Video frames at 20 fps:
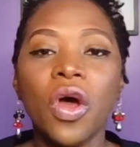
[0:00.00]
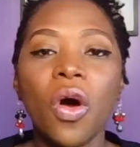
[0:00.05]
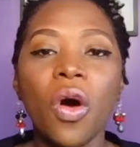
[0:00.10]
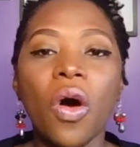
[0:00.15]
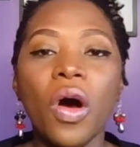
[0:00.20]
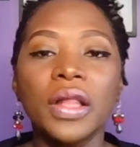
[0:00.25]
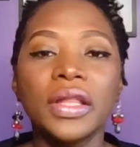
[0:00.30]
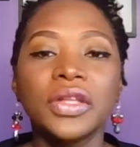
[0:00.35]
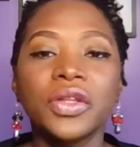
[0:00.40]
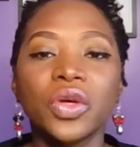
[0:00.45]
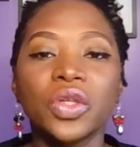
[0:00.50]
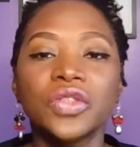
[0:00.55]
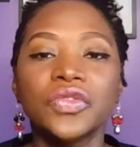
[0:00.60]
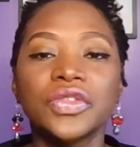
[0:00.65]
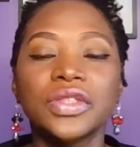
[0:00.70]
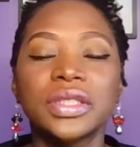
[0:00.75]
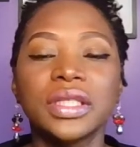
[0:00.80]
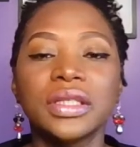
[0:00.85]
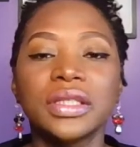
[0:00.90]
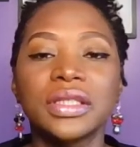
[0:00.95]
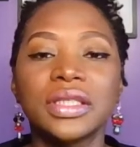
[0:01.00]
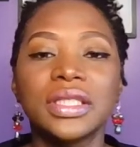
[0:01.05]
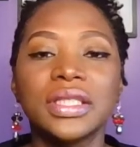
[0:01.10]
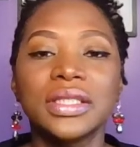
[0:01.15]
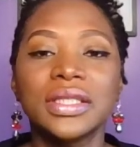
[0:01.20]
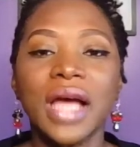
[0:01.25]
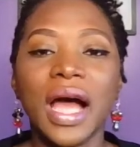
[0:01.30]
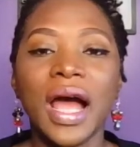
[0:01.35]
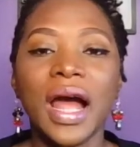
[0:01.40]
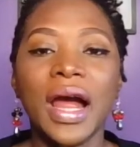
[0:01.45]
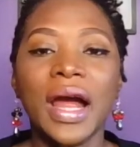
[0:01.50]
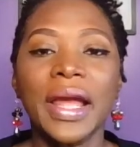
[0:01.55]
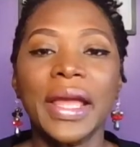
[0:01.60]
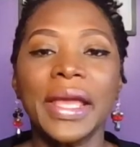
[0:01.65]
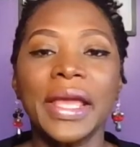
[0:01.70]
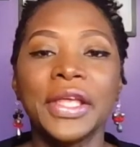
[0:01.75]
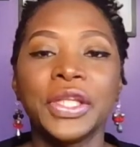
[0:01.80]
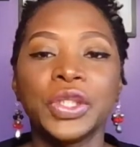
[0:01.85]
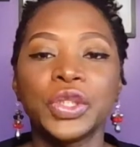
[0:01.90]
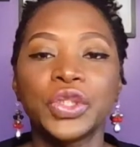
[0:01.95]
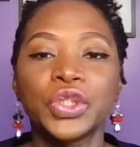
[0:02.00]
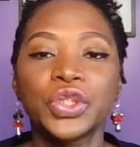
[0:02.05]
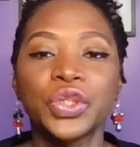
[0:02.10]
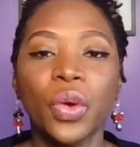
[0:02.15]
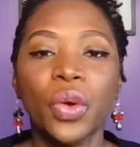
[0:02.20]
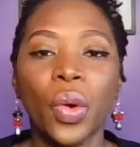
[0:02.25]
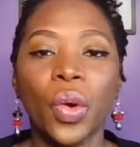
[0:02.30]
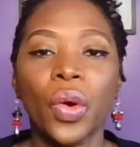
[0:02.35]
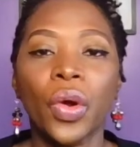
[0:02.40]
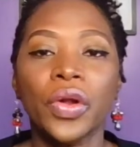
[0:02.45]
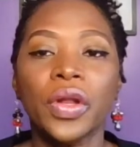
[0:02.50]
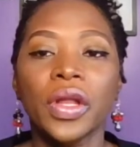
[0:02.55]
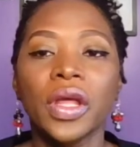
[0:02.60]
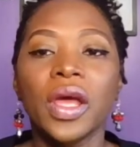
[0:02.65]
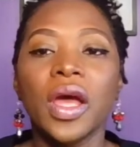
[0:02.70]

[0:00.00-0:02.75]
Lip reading: All of those facilities are insured